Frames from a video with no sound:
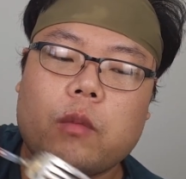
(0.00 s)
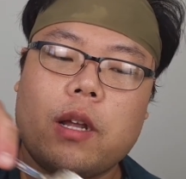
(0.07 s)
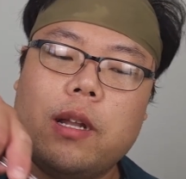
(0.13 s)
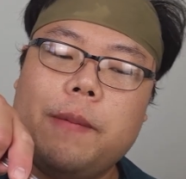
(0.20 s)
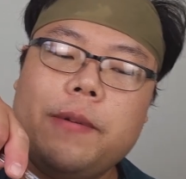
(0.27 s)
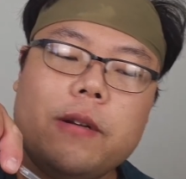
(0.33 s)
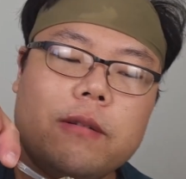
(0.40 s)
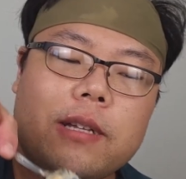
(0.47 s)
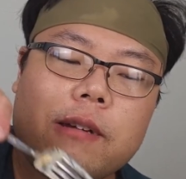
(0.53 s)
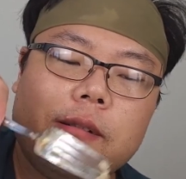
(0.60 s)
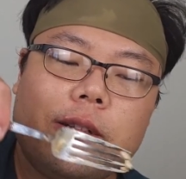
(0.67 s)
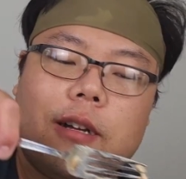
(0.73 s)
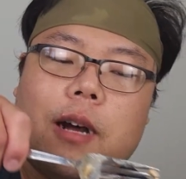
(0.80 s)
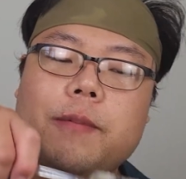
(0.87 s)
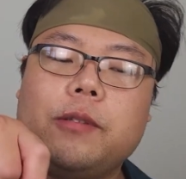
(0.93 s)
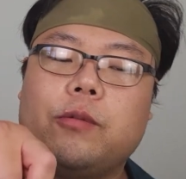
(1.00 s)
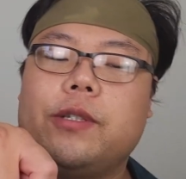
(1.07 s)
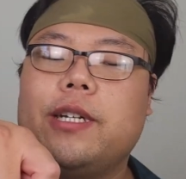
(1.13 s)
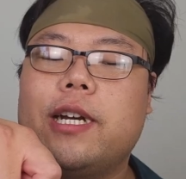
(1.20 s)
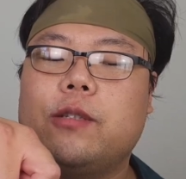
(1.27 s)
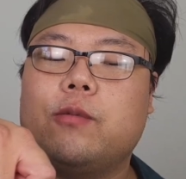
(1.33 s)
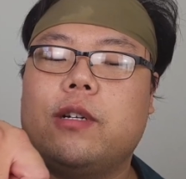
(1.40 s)
Let me know down in the comments what
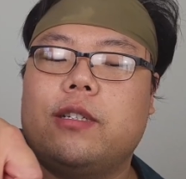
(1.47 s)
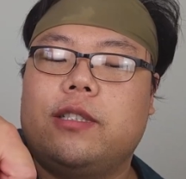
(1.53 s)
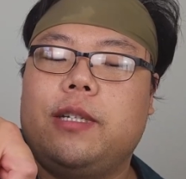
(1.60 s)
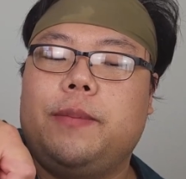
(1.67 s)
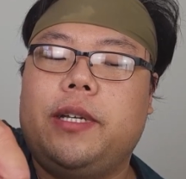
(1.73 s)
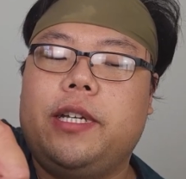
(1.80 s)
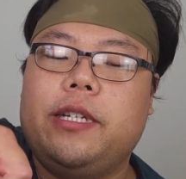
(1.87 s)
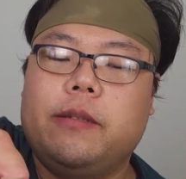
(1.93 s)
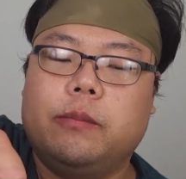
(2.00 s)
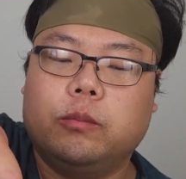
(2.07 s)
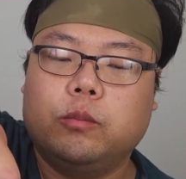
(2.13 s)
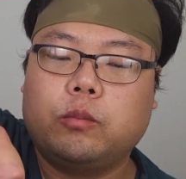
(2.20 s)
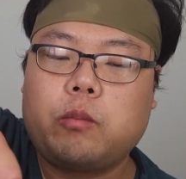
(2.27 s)
you guys want to see me eat.